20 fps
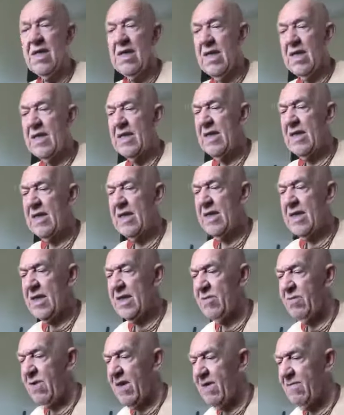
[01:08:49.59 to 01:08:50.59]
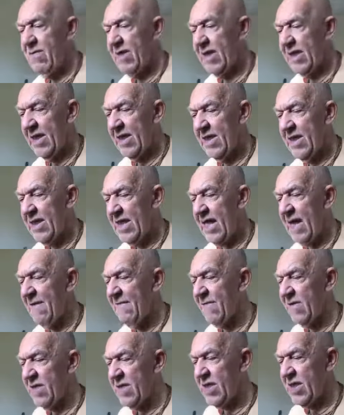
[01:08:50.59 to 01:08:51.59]
And in this way, we can
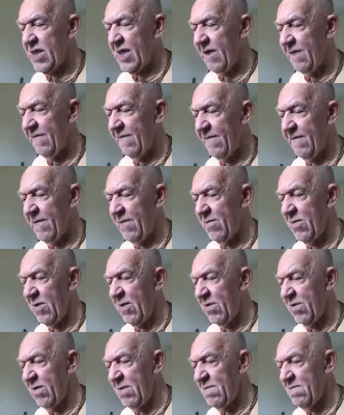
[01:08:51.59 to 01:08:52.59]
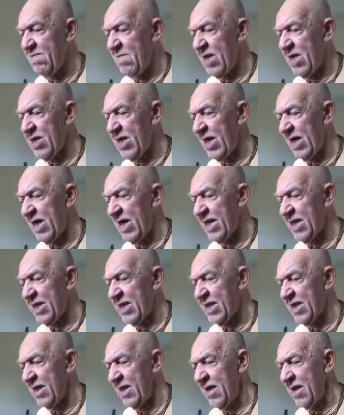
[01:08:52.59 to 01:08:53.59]
save ourselves from all the
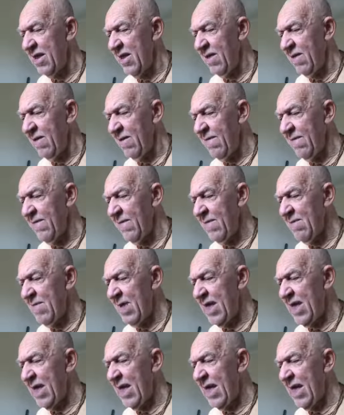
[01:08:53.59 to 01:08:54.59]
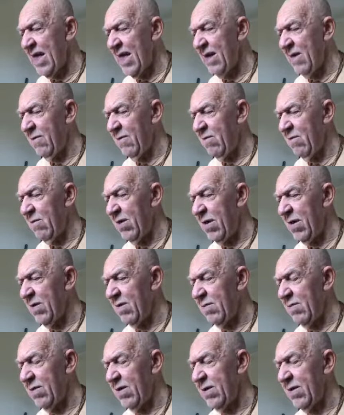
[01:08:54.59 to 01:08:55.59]
miseries of the material
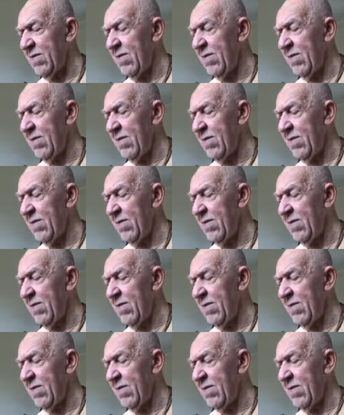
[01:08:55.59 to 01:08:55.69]
world.